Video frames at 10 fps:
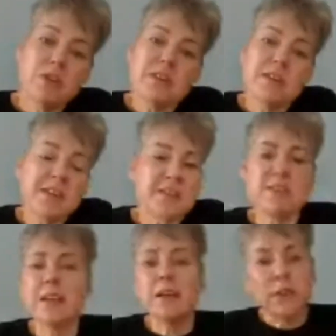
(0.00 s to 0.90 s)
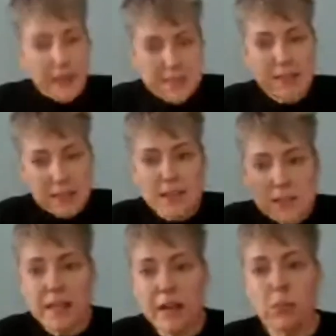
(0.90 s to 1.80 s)
Green Resistance. Like, let's at
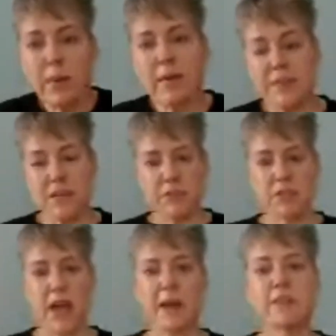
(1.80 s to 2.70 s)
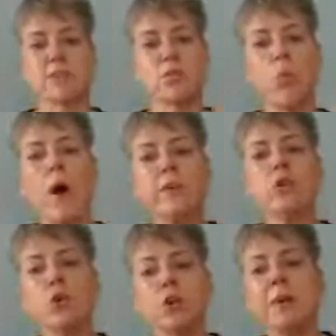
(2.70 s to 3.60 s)
least think about these other tactics.
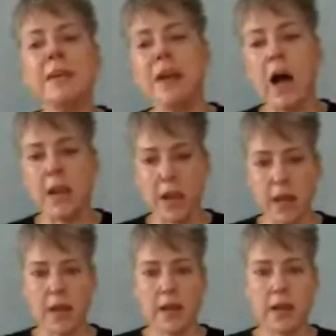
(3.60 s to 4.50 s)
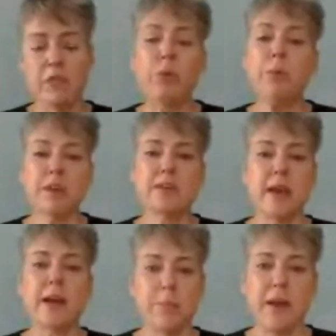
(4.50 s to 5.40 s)
What could be done if we were to
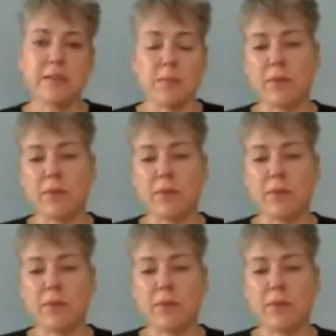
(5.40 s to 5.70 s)
take up yeah.